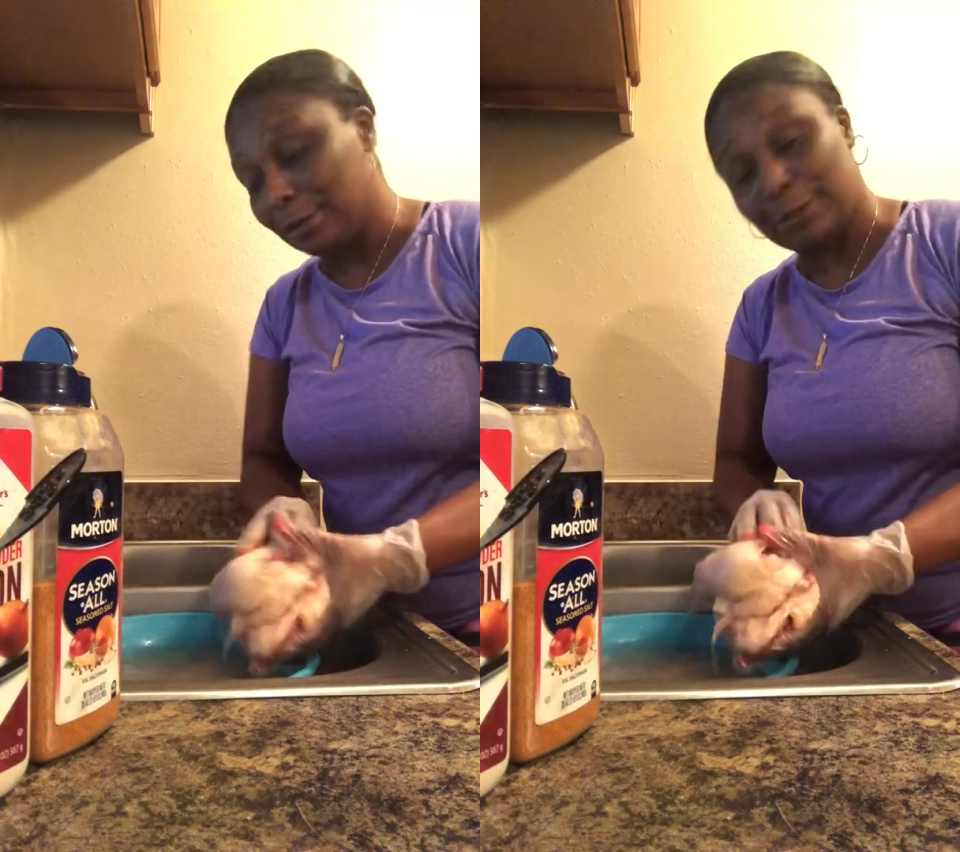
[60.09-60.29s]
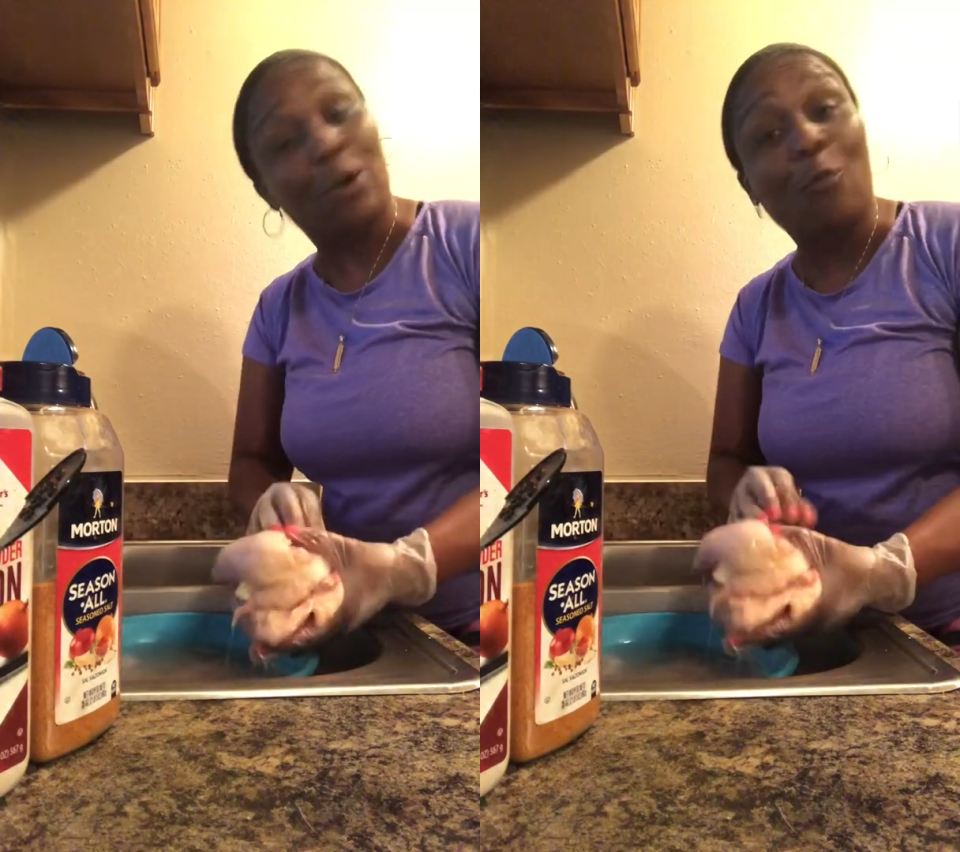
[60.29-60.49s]

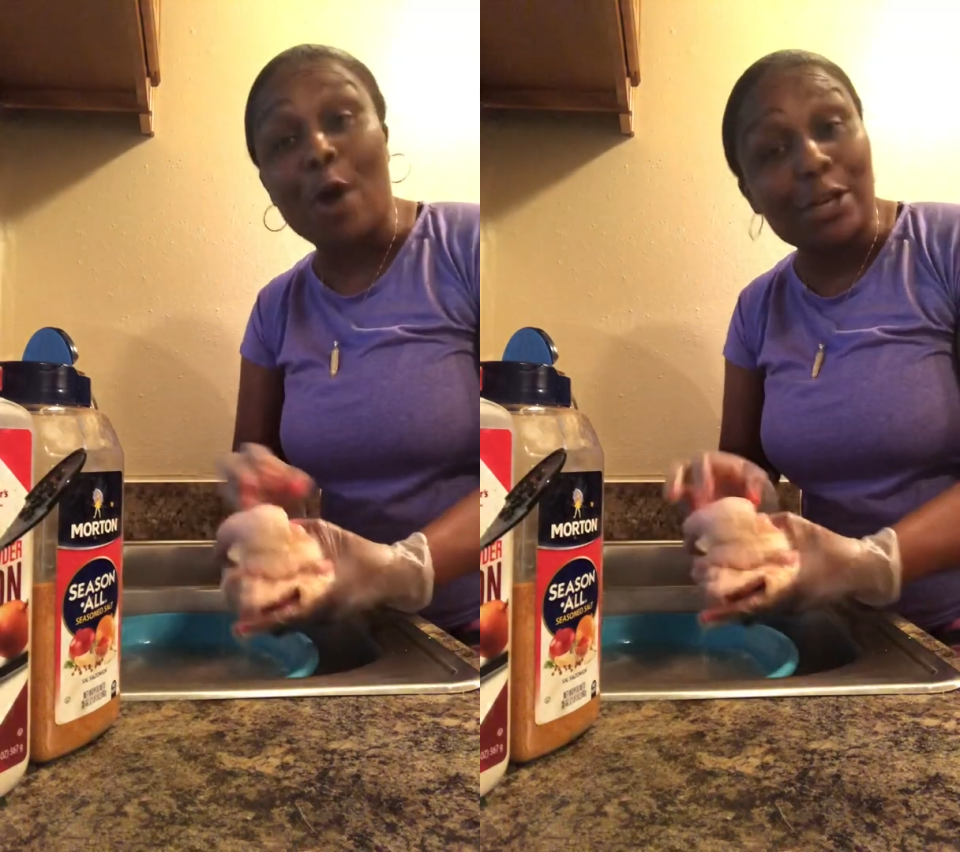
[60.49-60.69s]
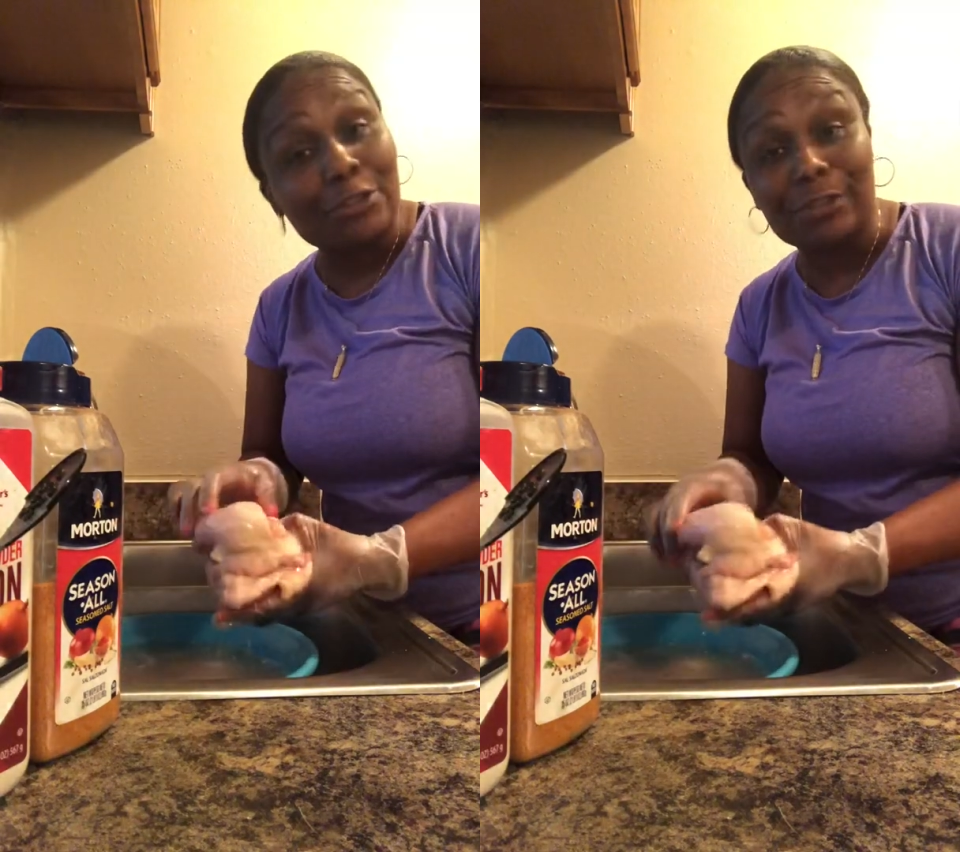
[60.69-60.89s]
to
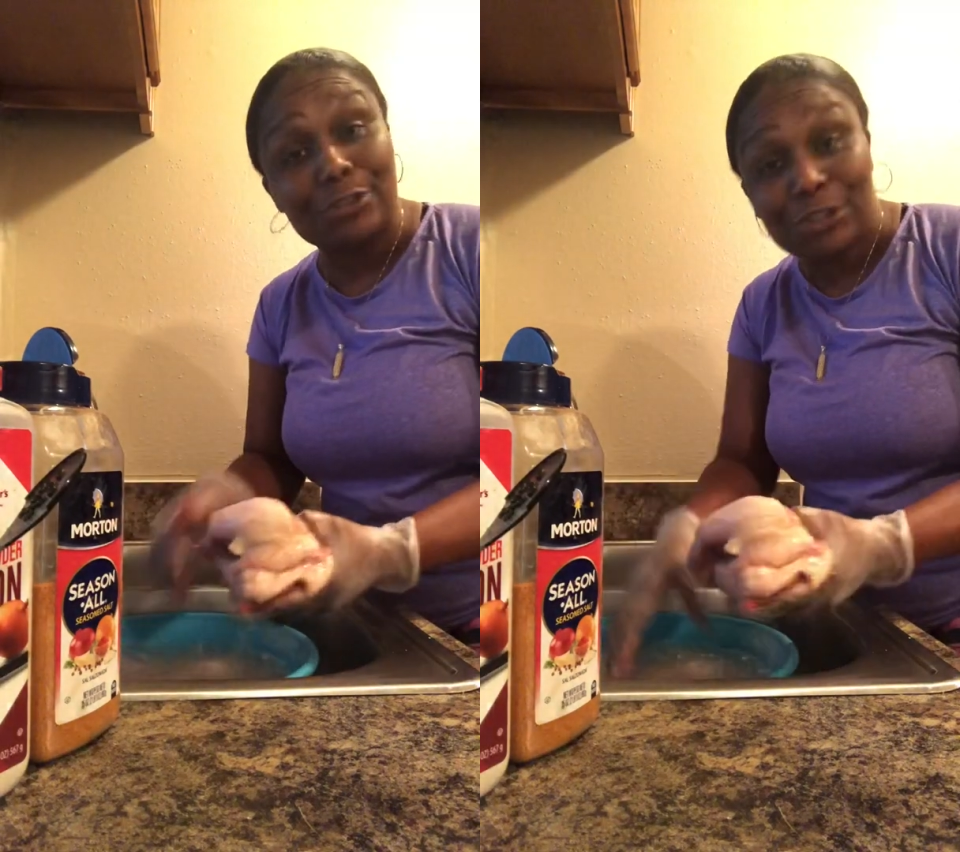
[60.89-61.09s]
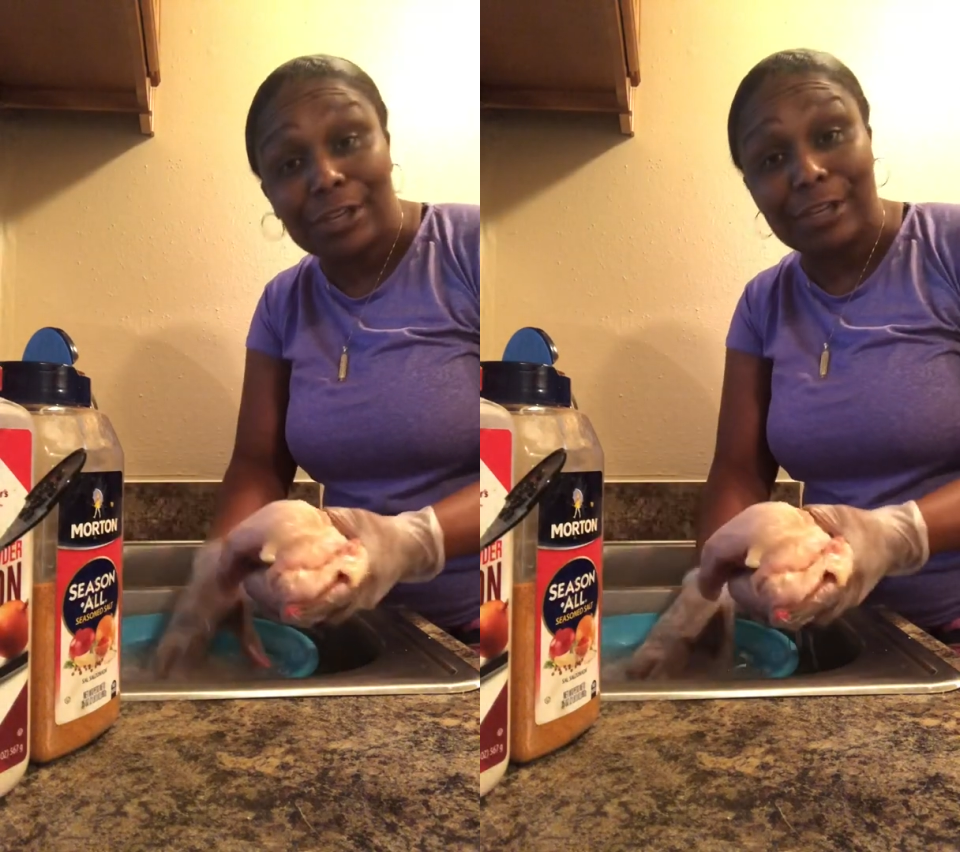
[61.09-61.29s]
wash the
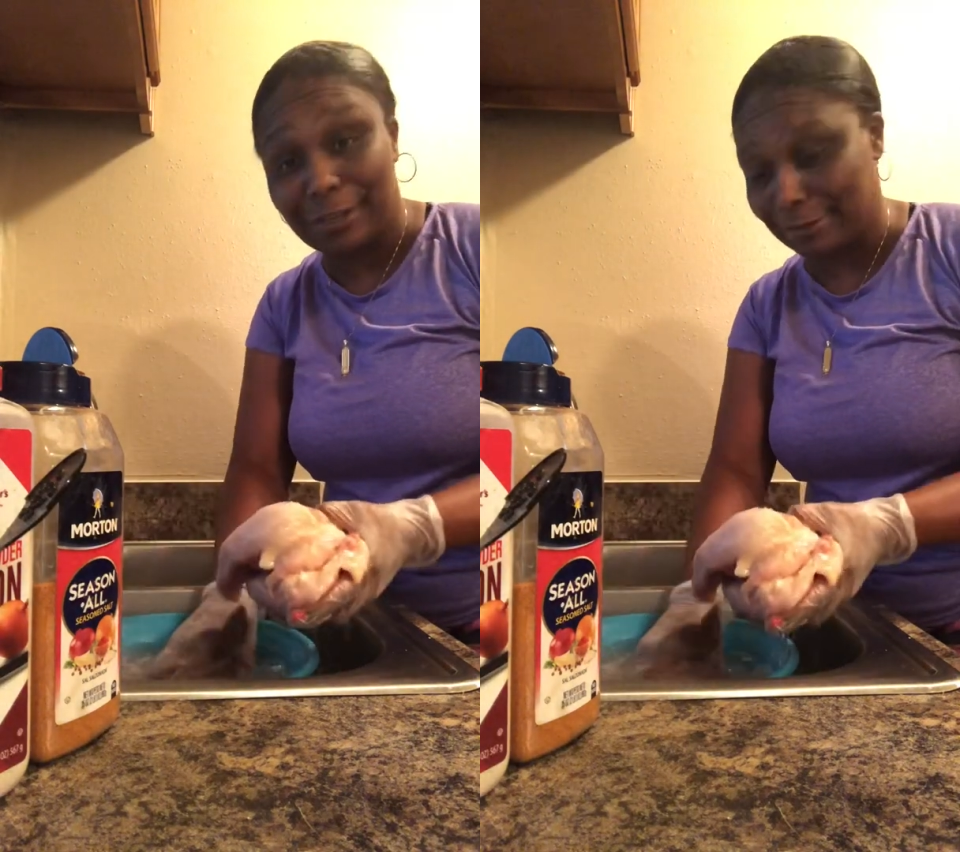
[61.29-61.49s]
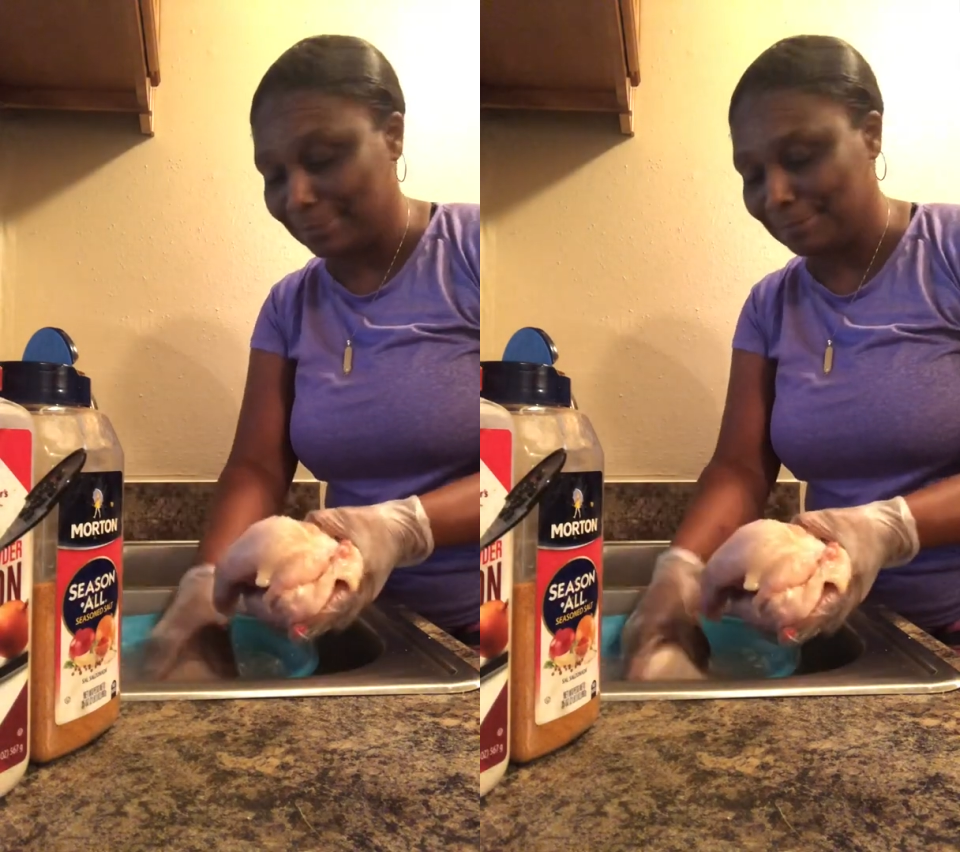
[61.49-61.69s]
chicken.